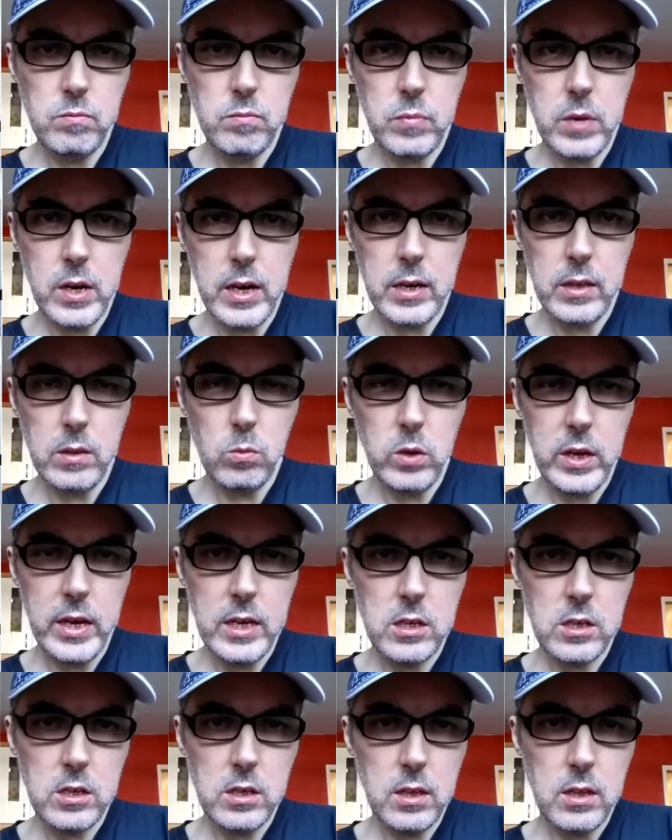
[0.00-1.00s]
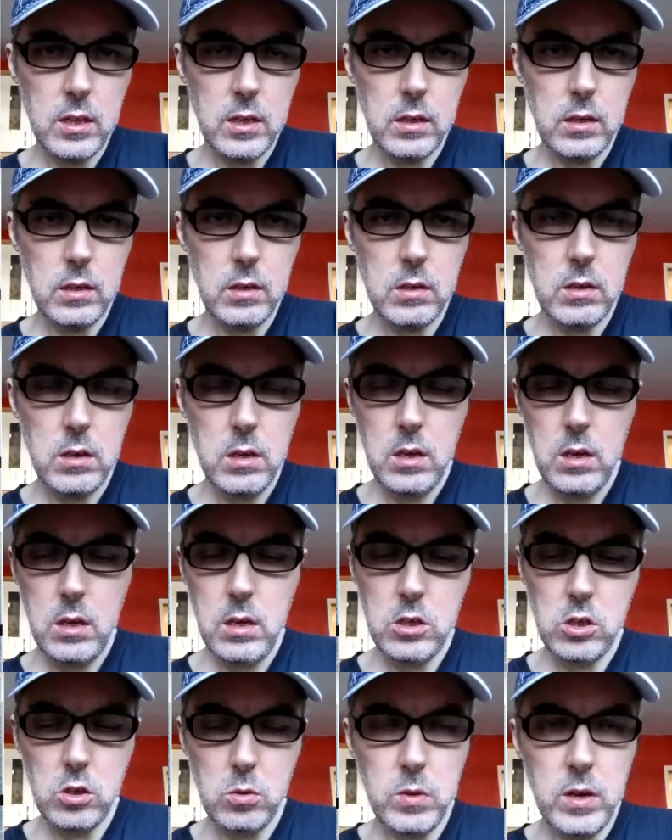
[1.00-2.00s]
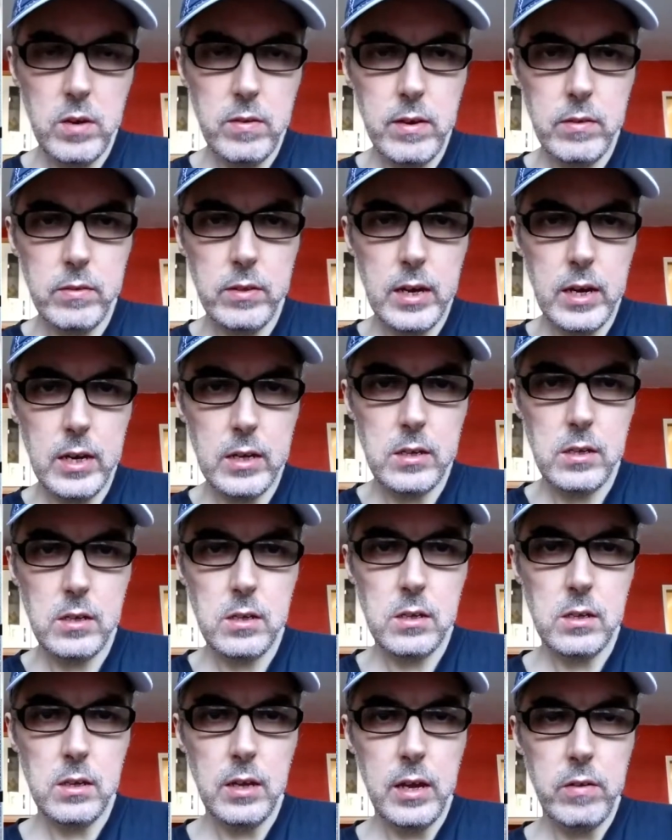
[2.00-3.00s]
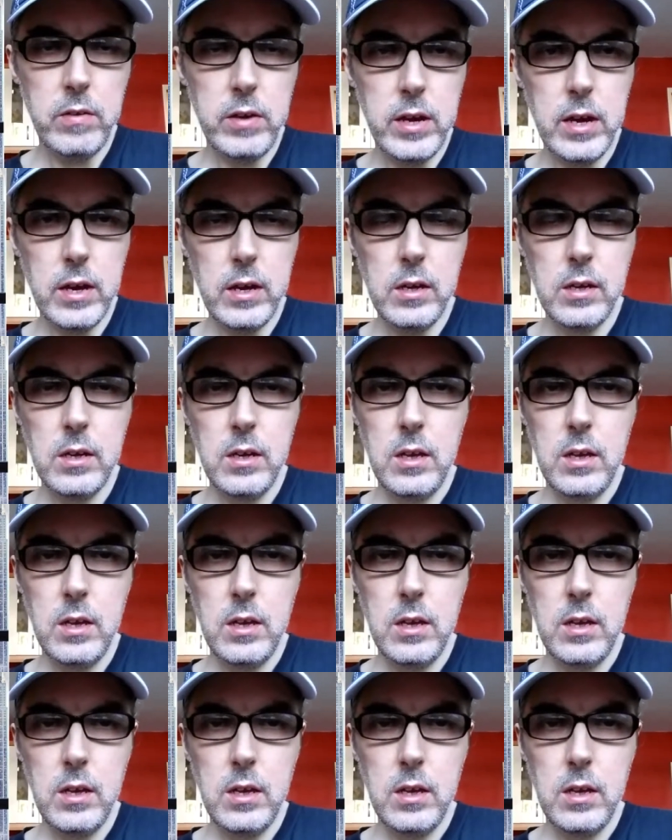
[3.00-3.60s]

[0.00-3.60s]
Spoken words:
by the waist, I think, somewhere around that area.